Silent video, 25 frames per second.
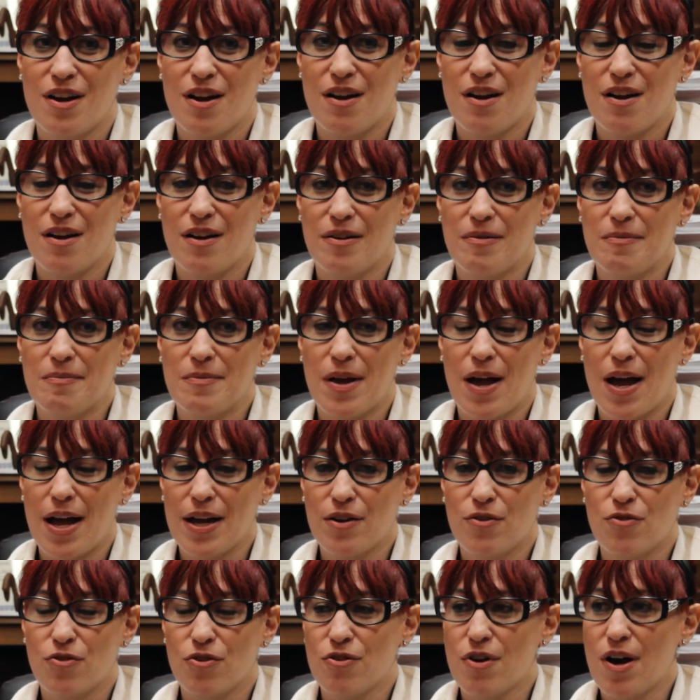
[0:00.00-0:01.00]
I
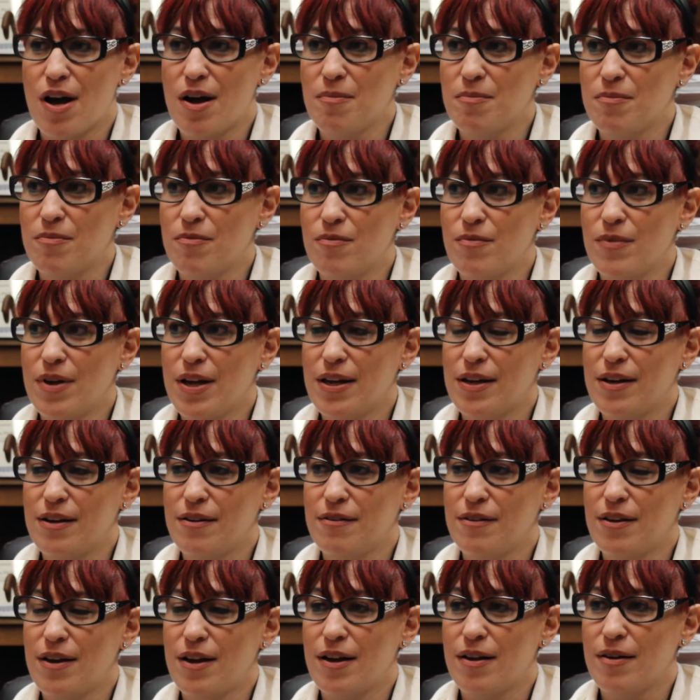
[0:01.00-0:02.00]
grew up in